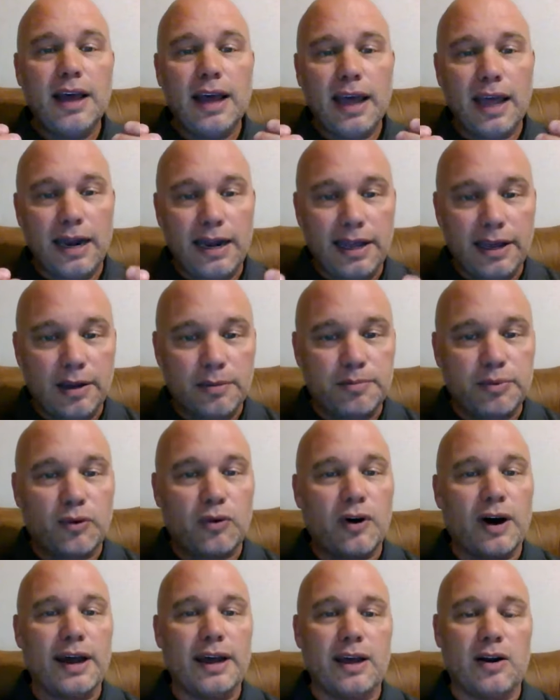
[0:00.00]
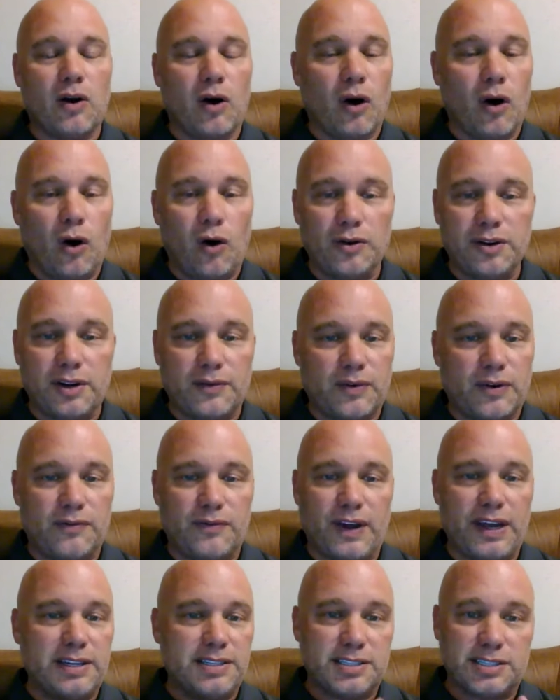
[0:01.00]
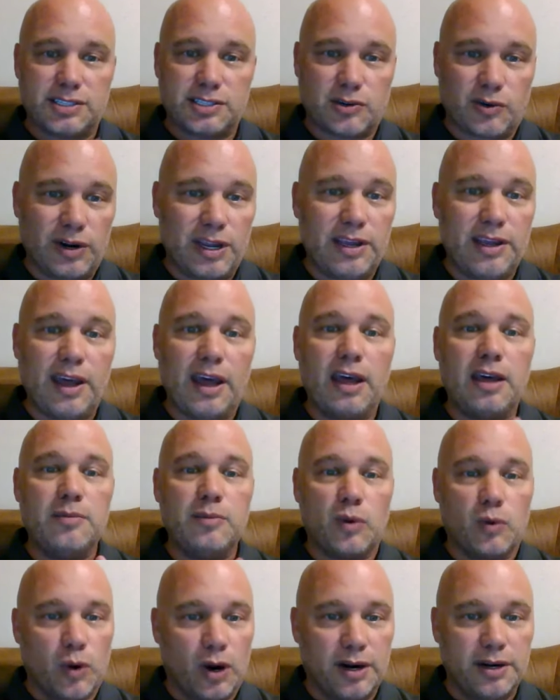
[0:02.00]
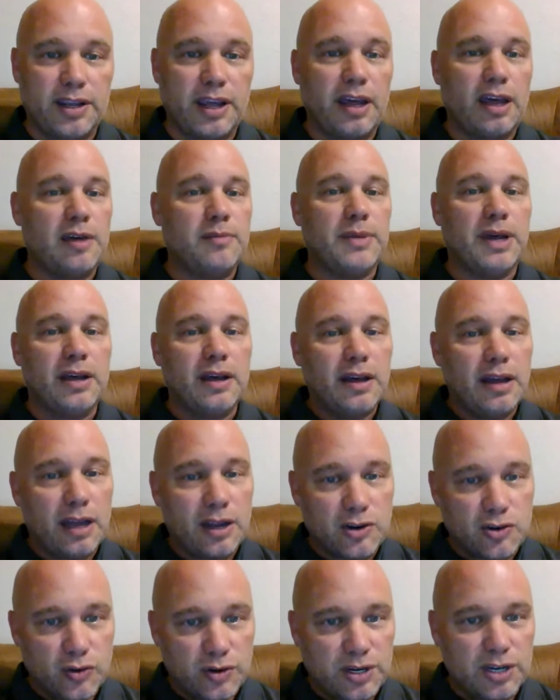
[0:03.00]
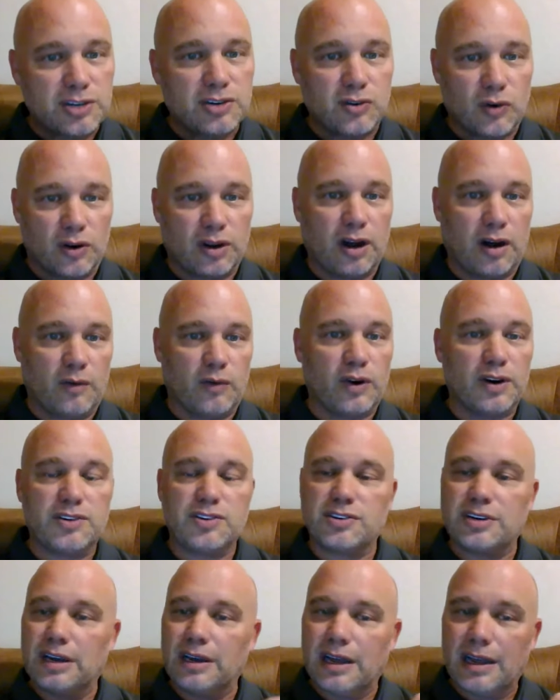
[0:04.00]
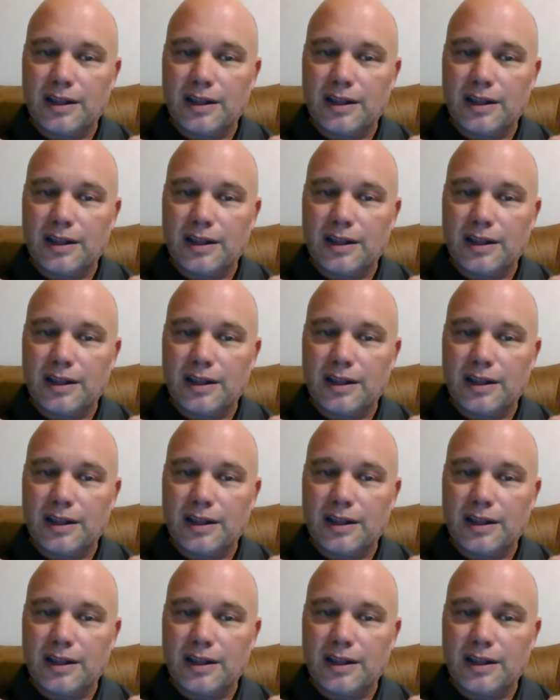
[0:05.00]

and he could play in all different phases, screen game, run game, and traditional coverage.